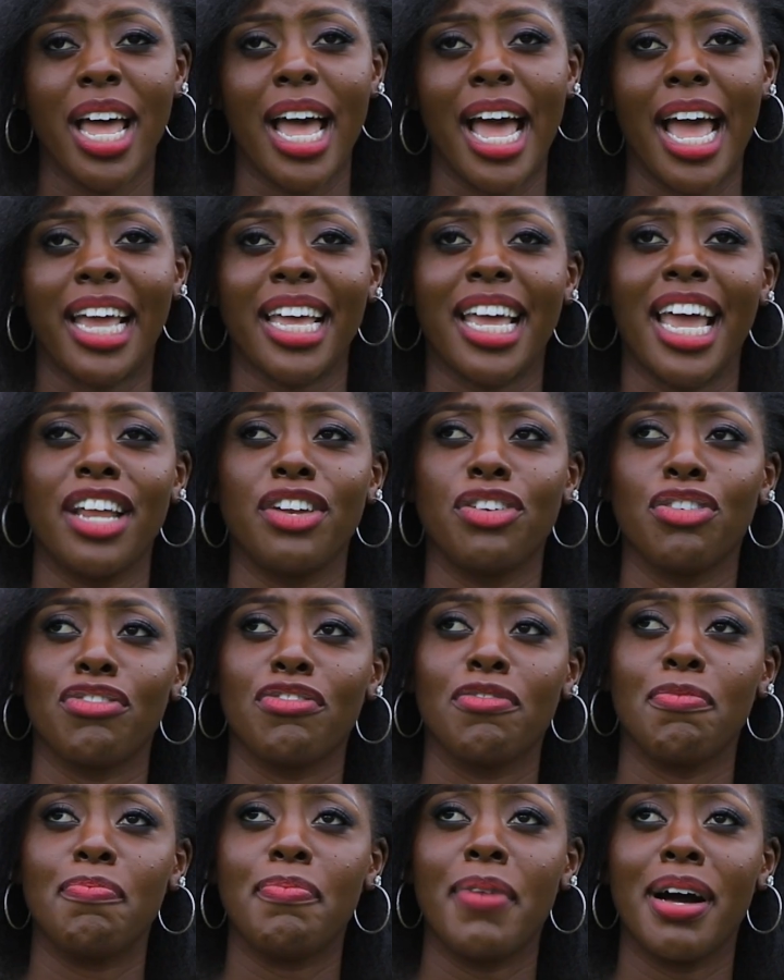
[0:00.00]
I kind of
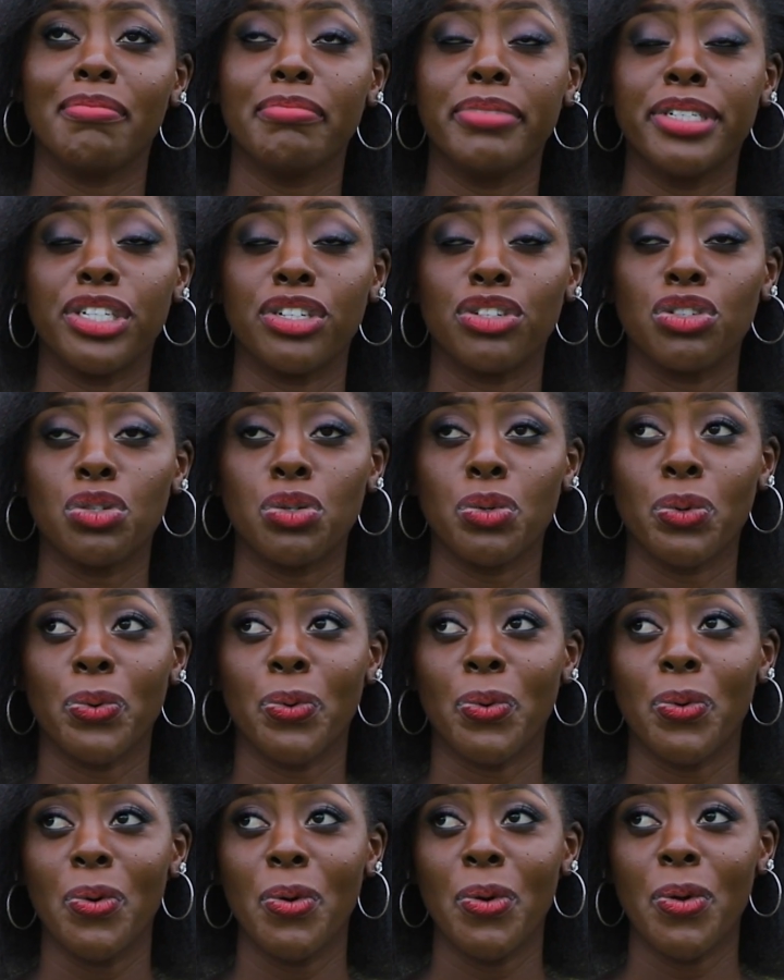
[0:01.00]
bumped
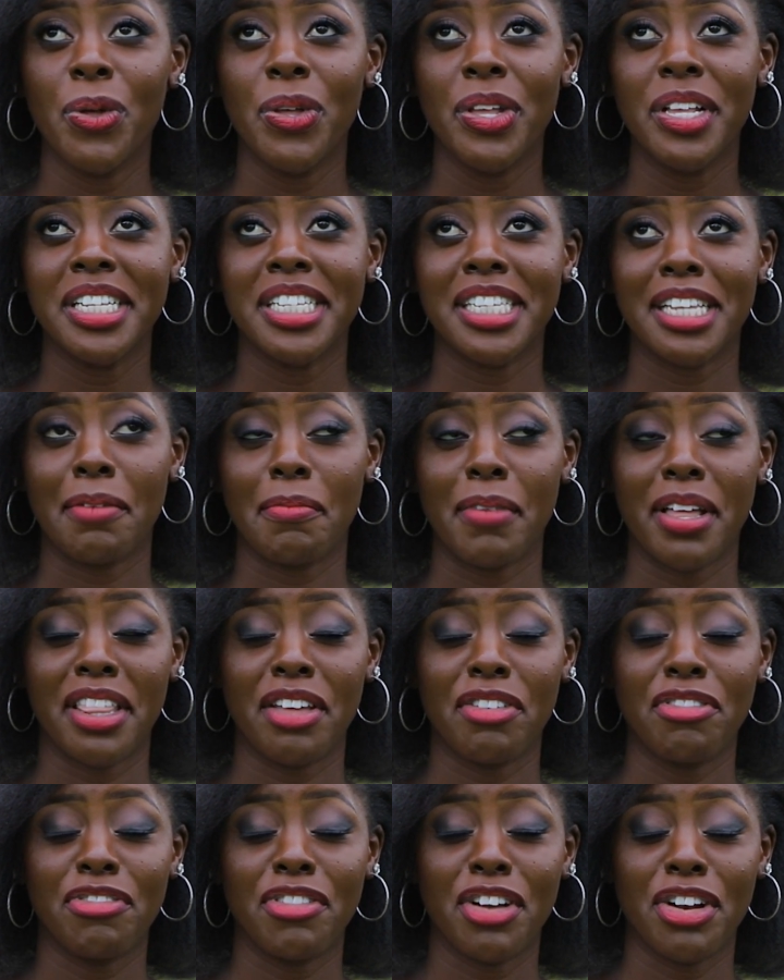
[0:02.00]
into some other
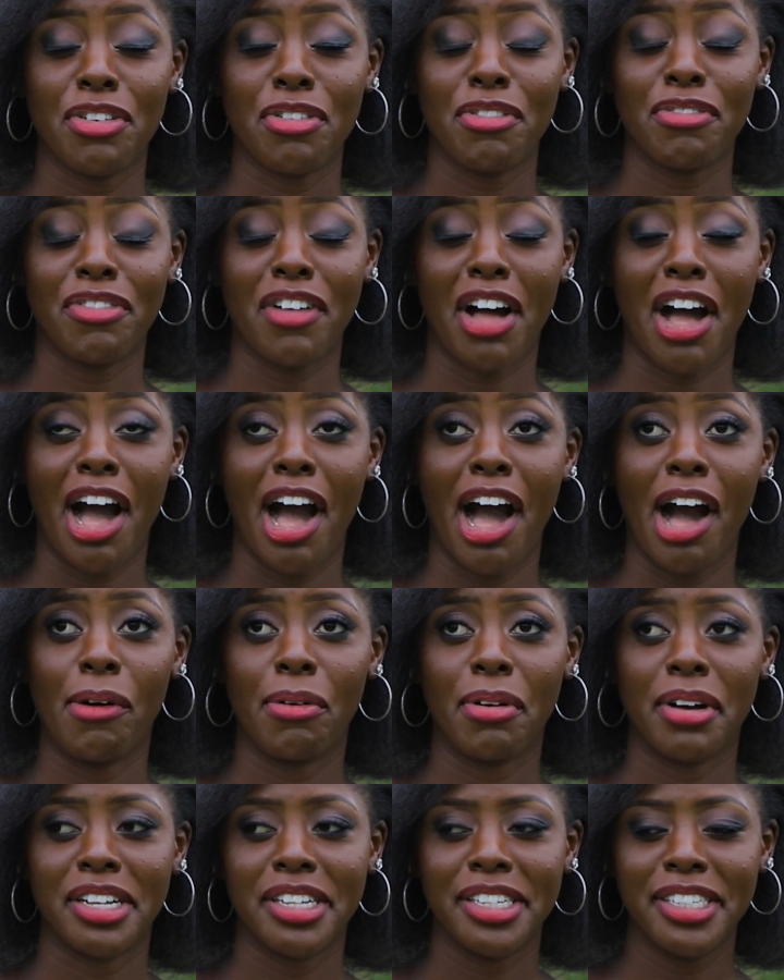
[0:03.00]
friend of
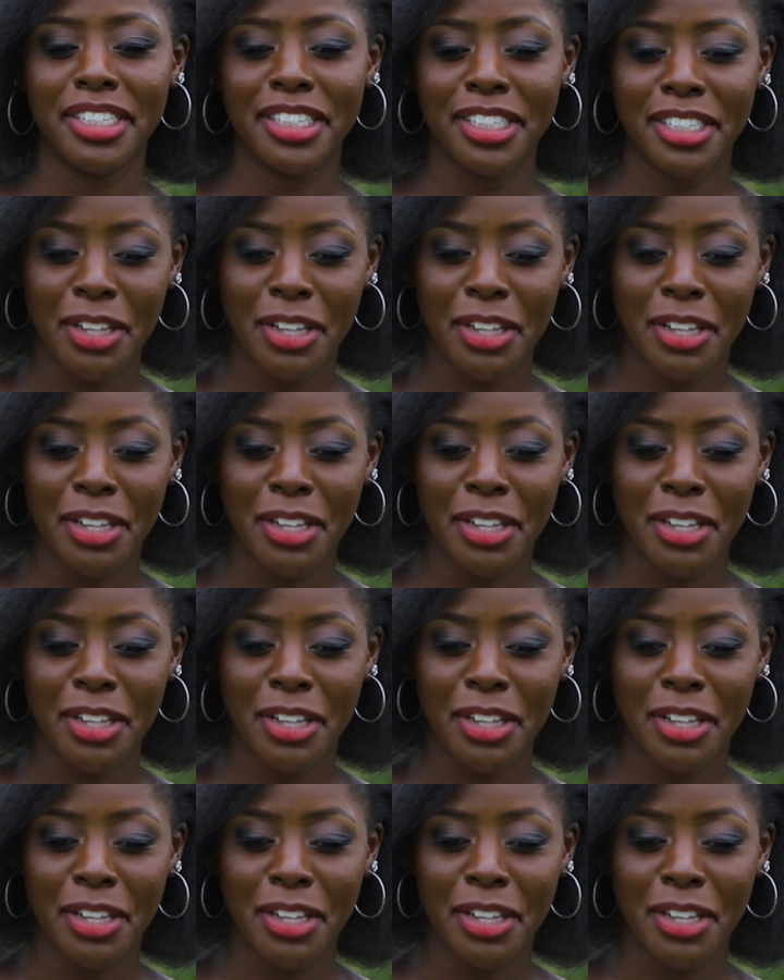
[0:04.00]
ours